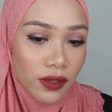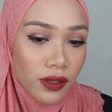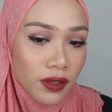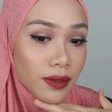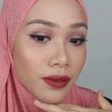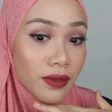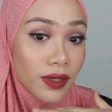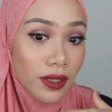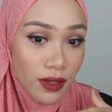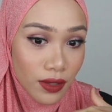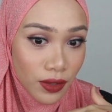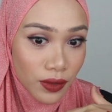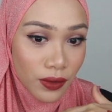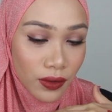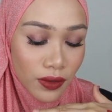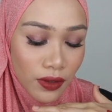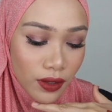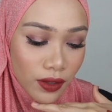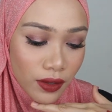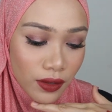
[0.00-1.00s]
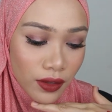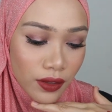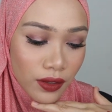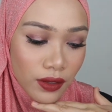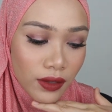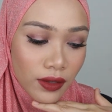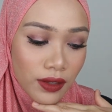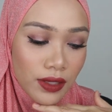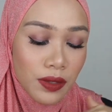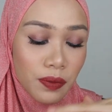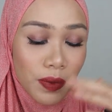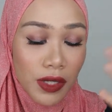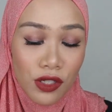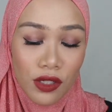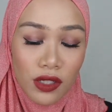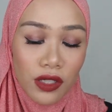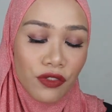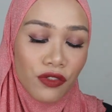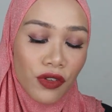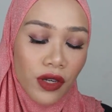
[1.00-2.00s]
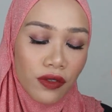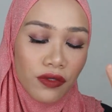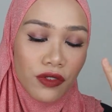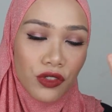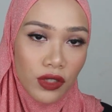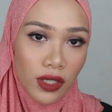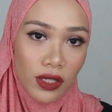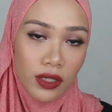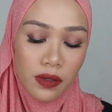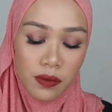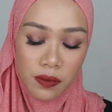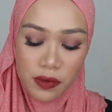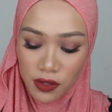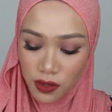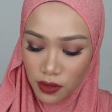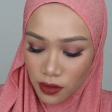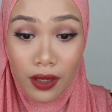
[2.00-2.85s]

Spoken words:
So that's a good thing, especially if you have dry lips.